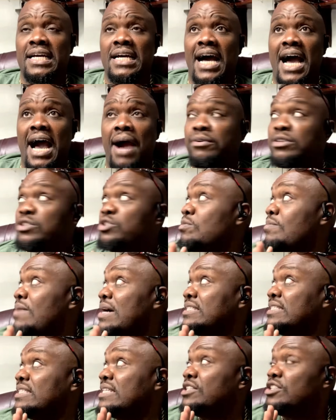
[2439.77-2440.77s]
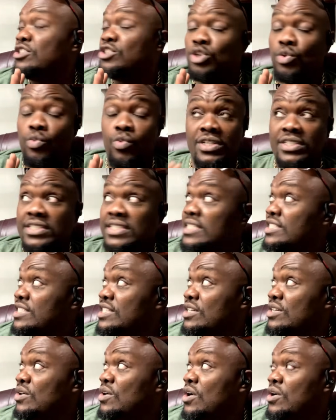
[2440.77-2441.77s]
I would do my signature 160
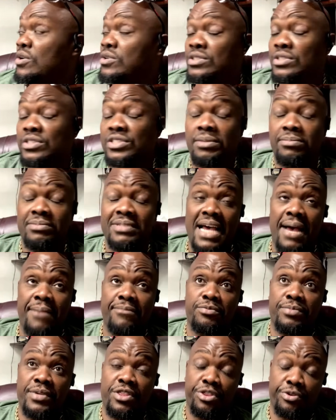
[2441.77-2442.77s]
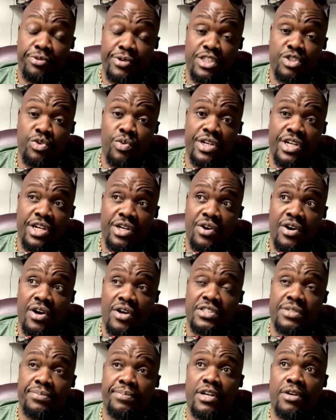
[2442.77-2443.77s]
across. Sometimes it would be 320 across,
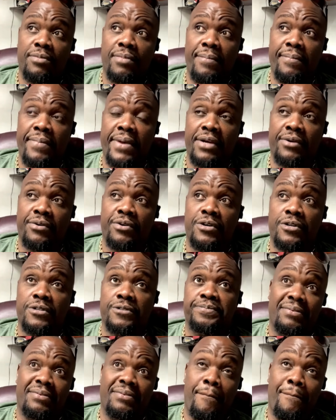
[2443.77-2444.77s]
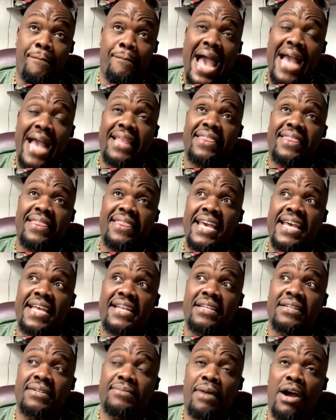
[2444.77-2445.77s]
depending on my bankroll. Back
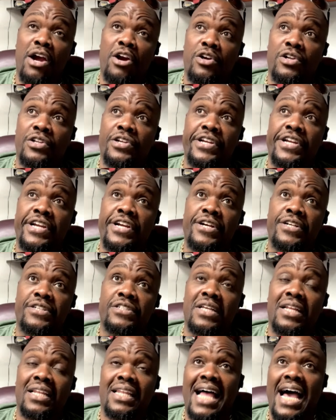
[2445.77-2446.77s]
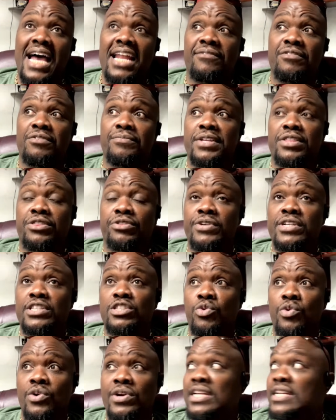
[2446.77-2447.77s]
then, my earlier years, a lot of it would be
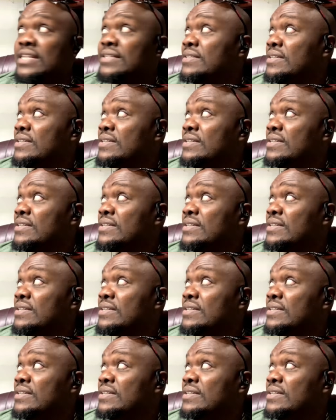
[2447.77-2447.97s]
320